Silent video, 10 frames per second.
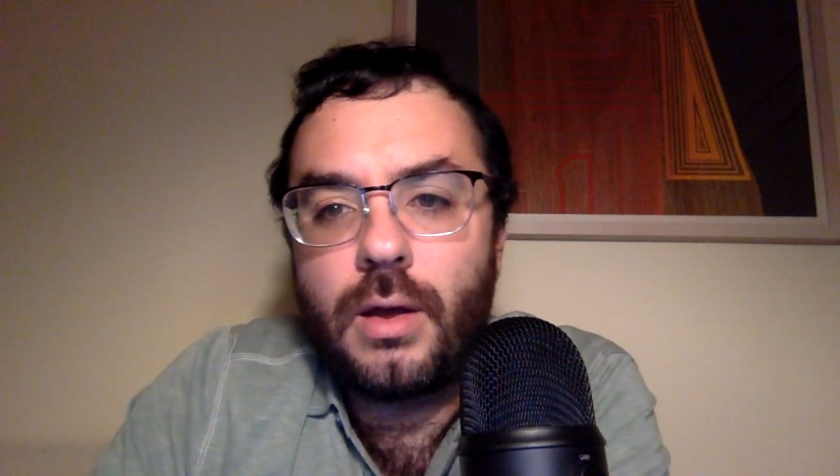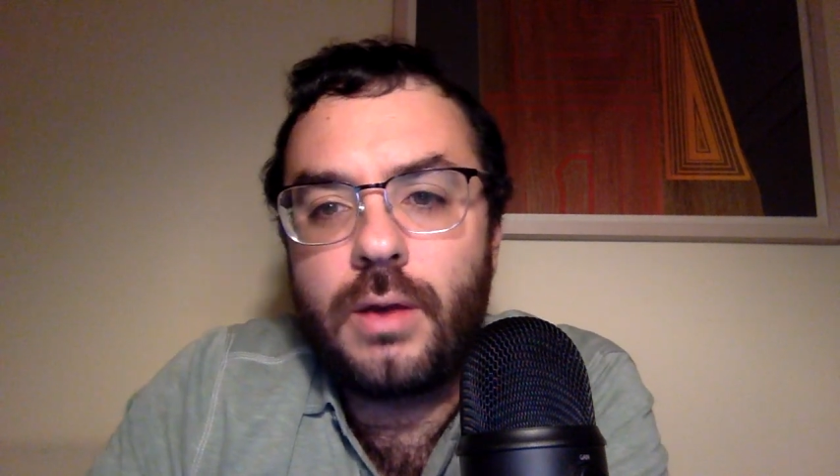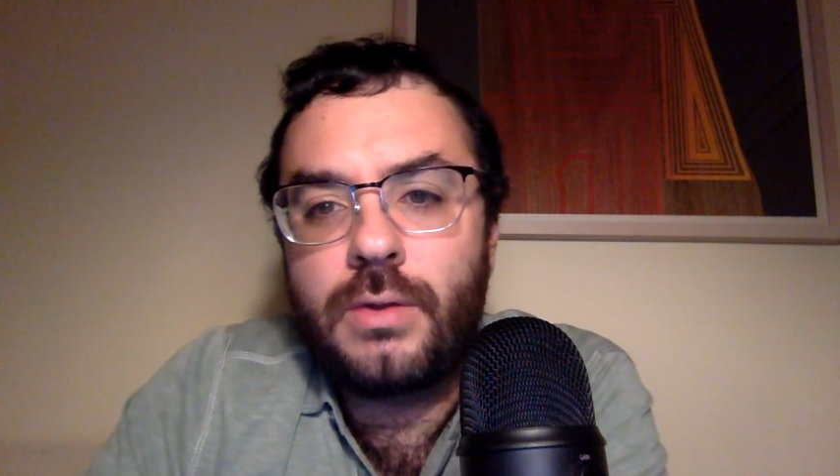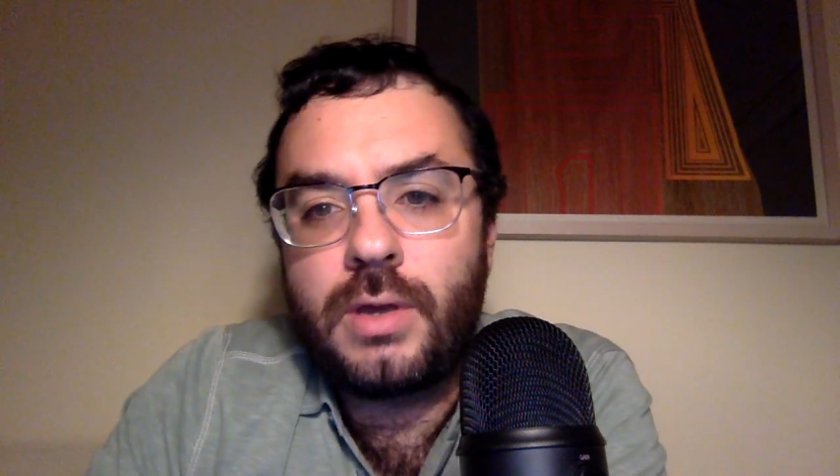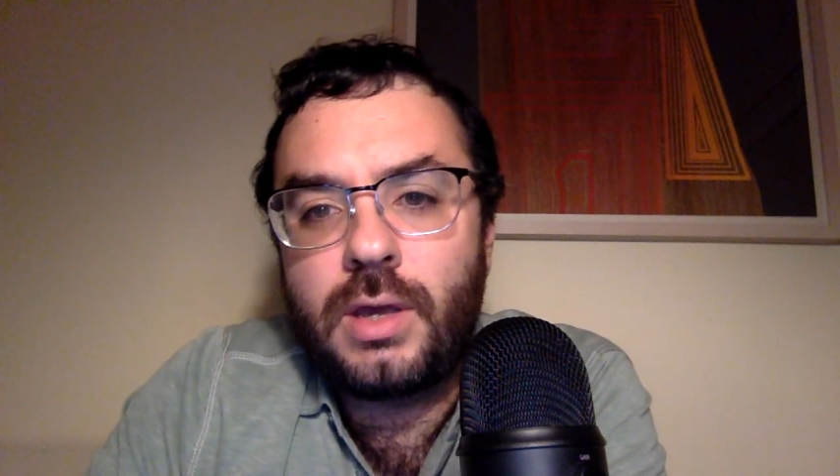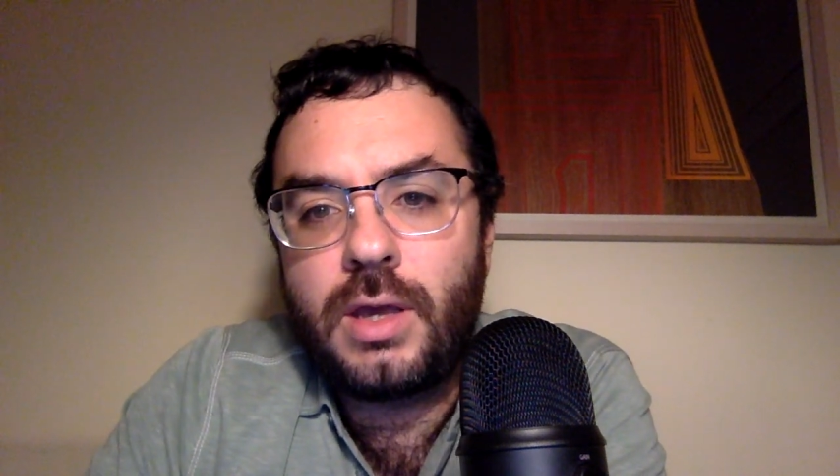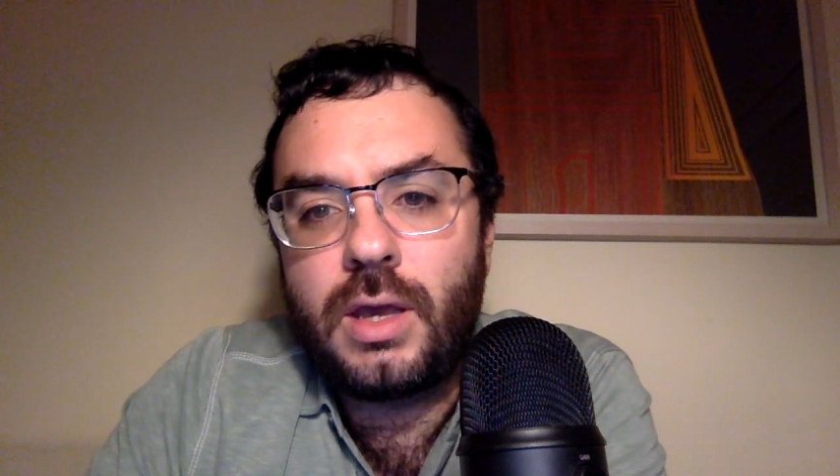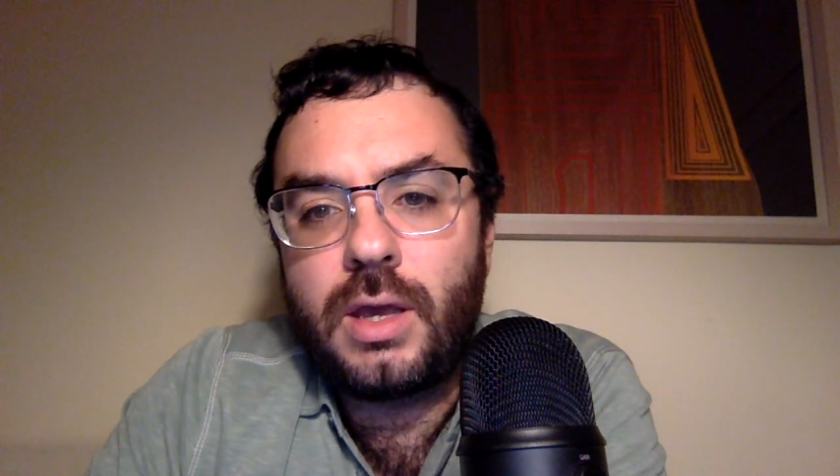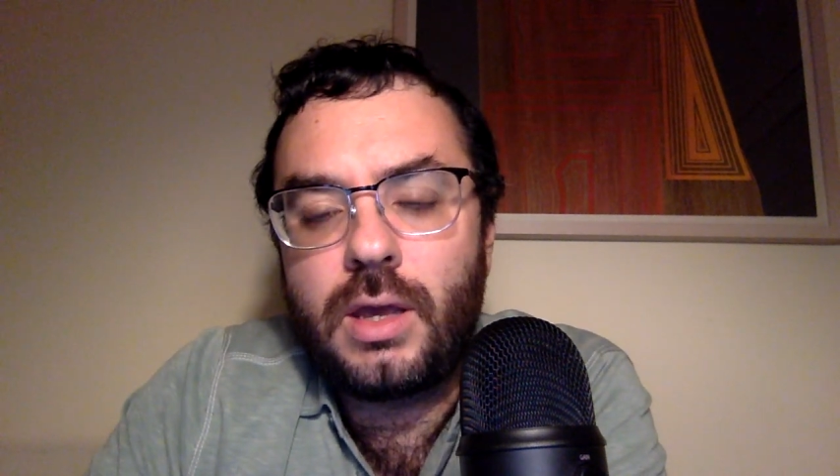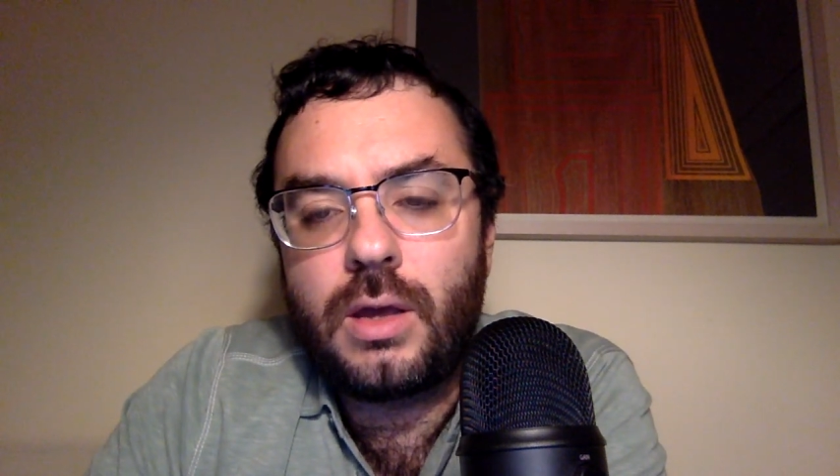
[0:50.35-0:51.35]

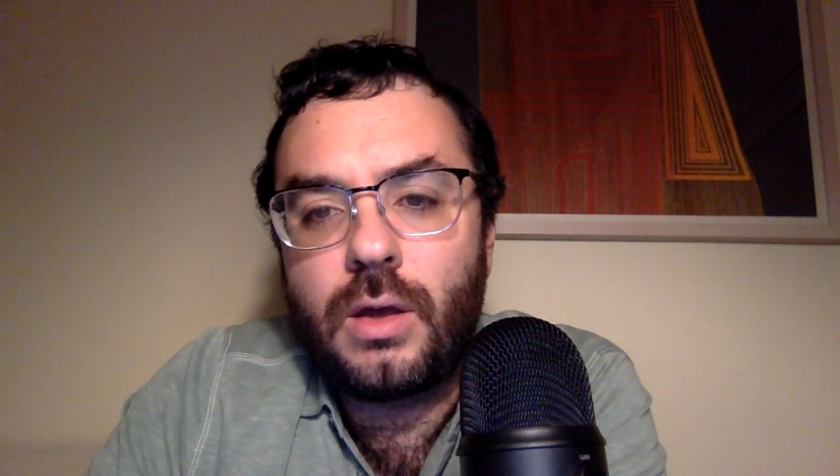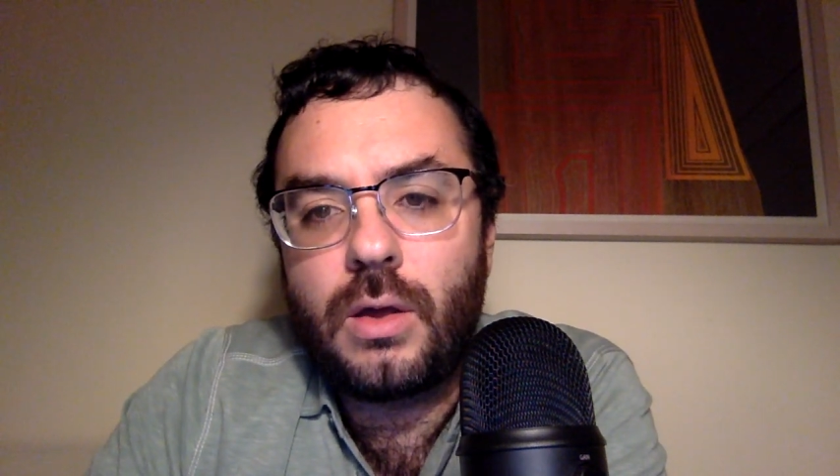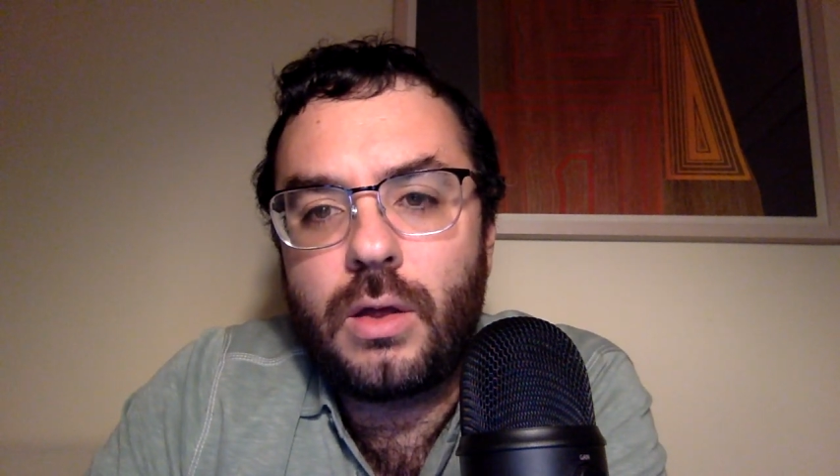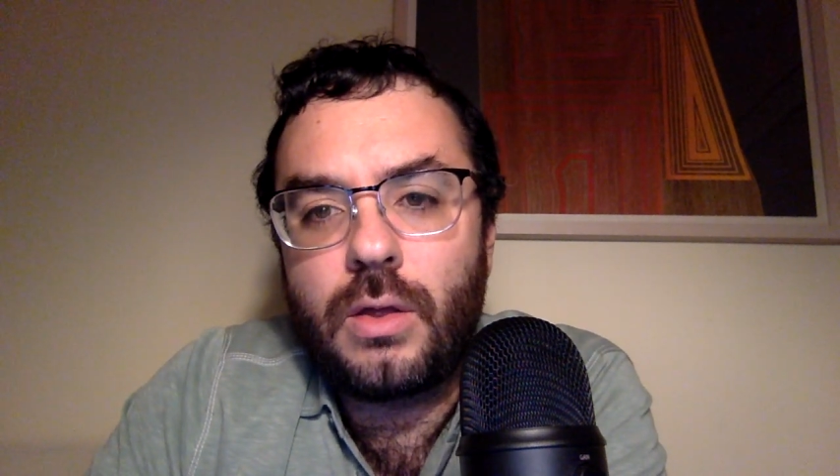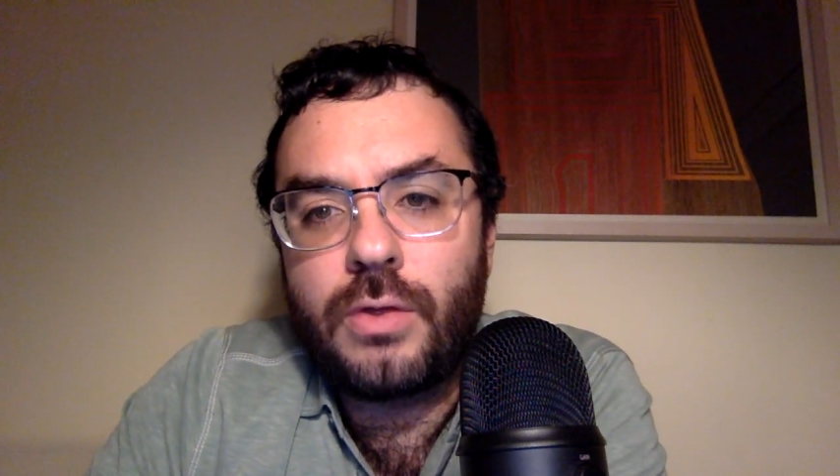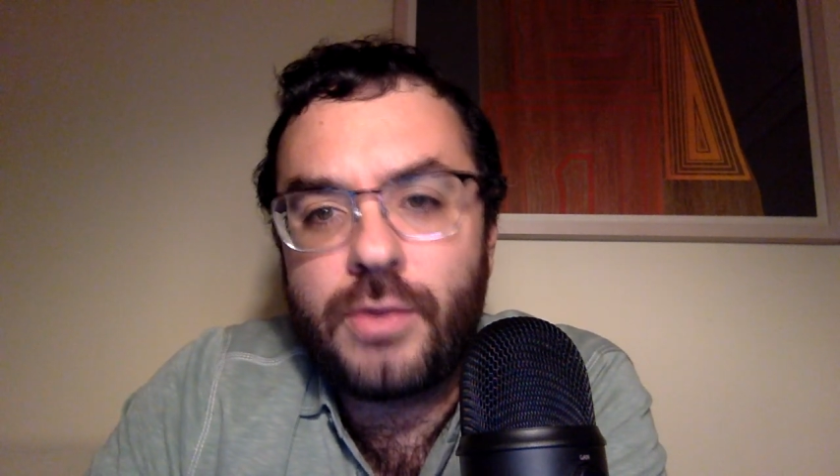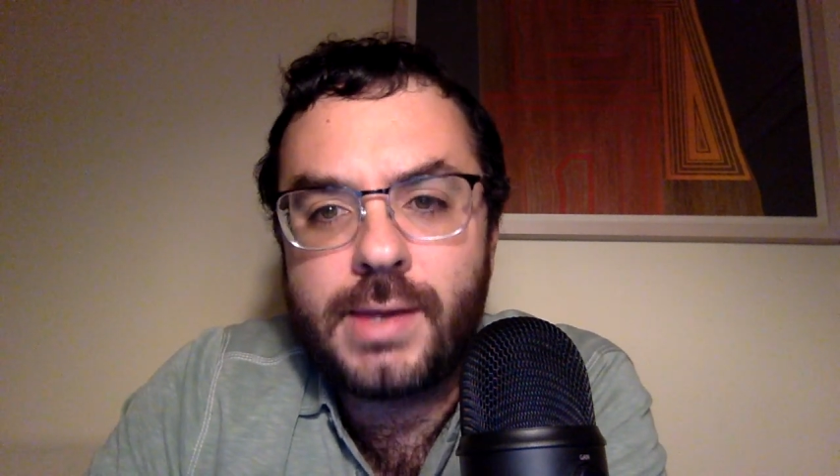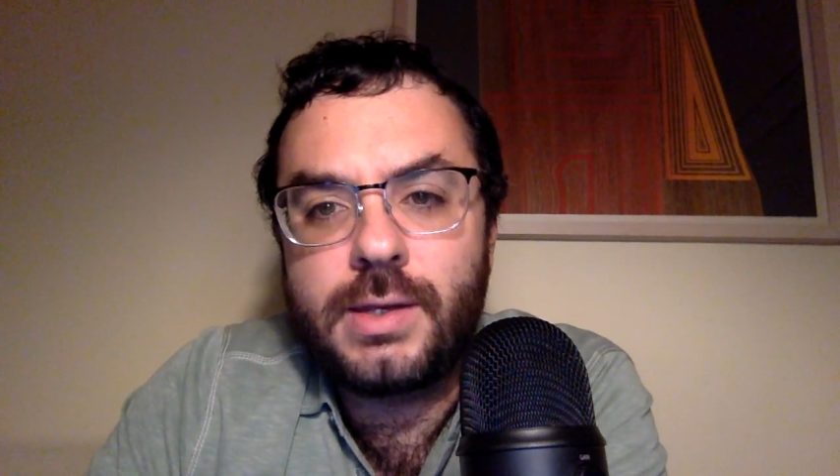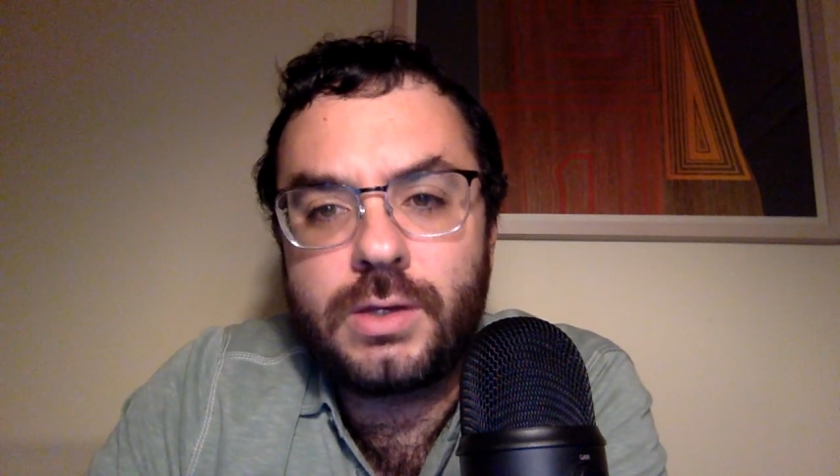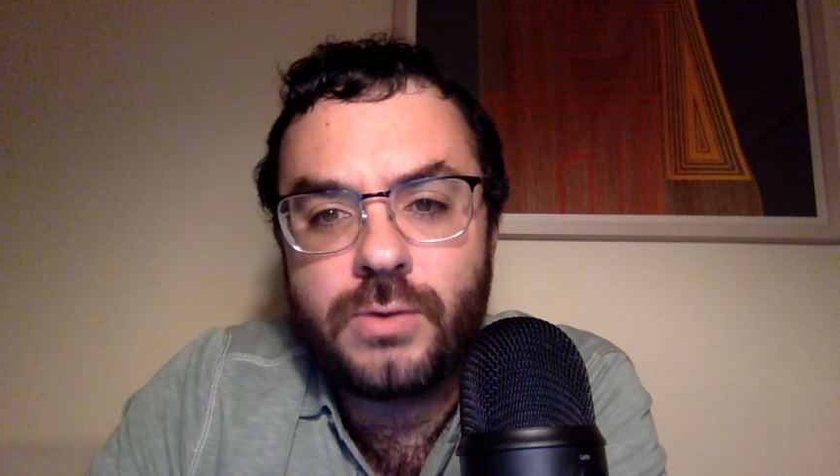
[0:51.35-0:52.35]
the
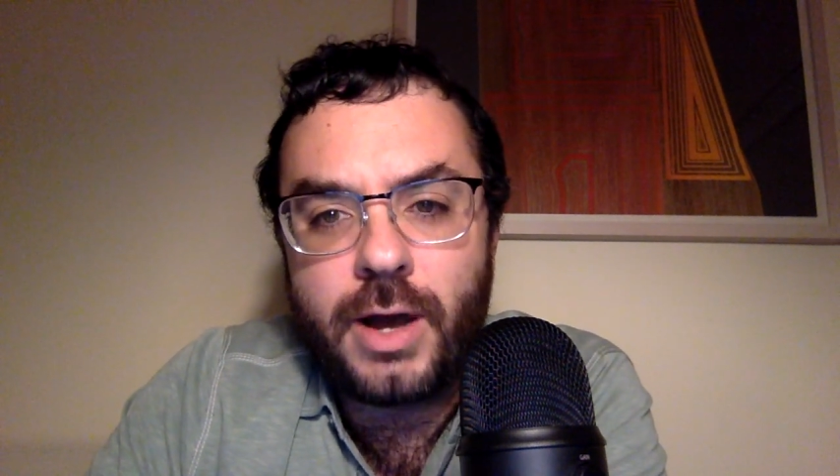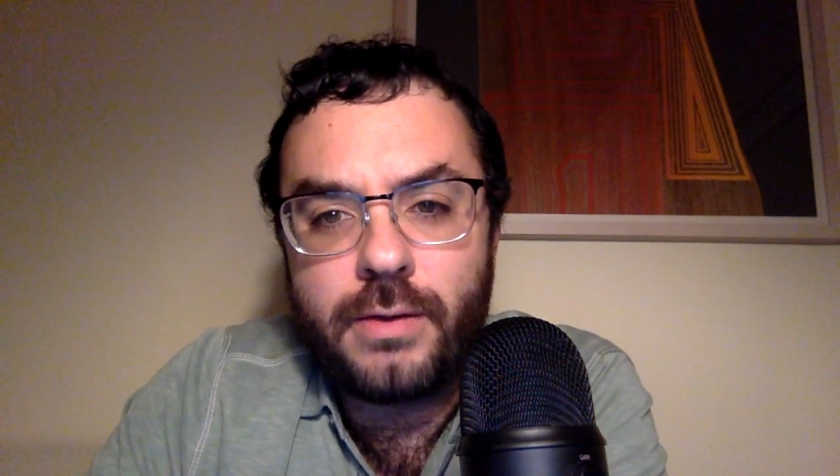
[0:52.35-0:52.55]
thing these